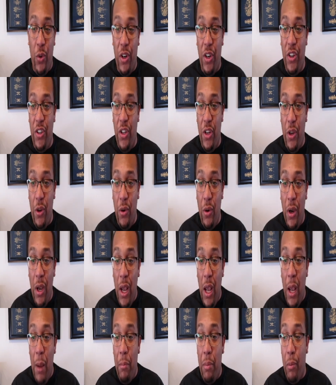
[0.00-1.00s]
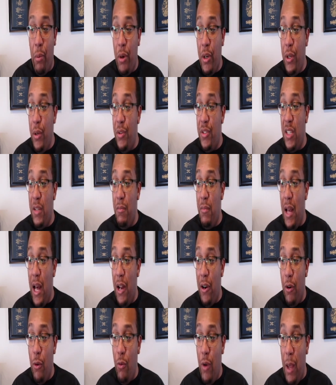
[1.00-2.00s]
to do, but we're using
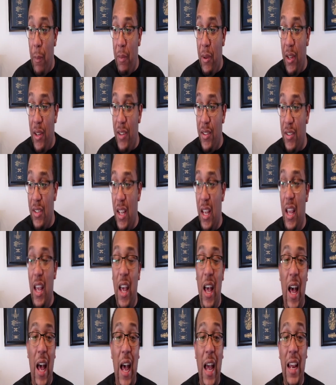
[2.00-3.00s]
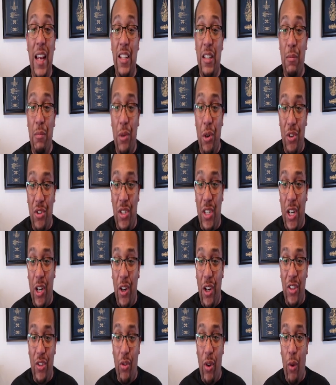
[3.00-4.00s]
modern weapons. He's a
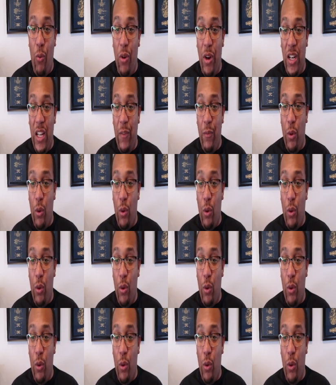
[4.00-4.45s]
mercenary, so I wanted to give him a